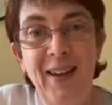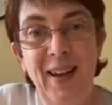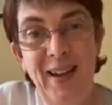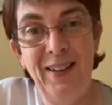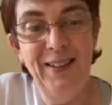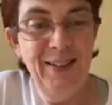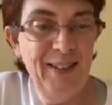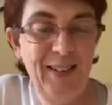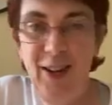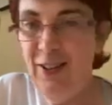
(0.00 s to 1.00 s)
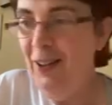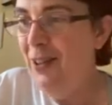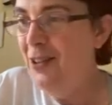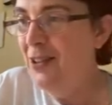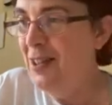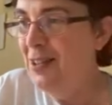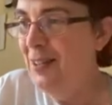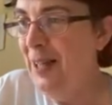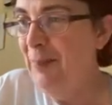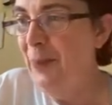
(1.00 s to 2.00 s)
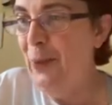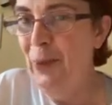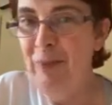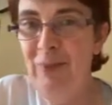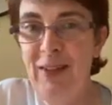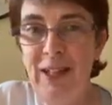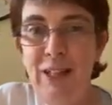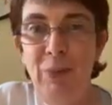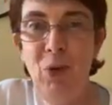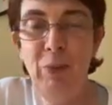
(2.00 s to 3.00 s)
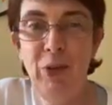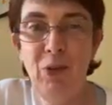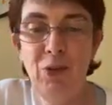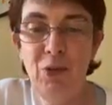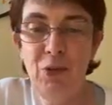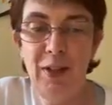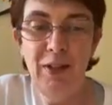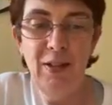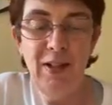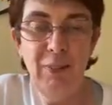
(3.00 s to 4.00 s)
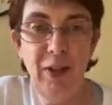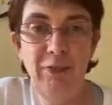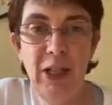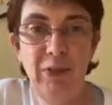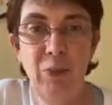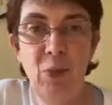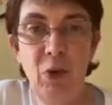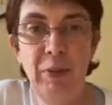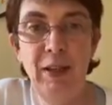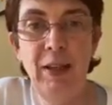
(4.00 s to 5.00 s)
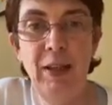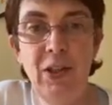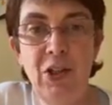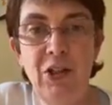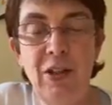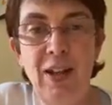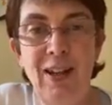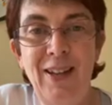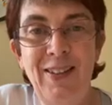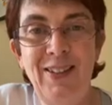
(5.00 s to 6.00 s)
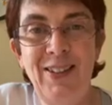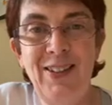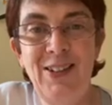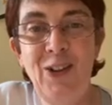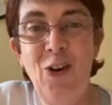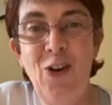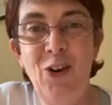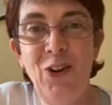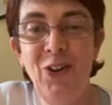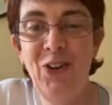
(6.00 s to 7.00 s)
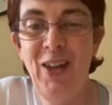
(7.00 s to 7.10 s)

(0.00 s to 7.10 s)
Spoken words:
And in stark contrast to that poem, the next poem I'm going to read is my favourite poem in the collection, and it's called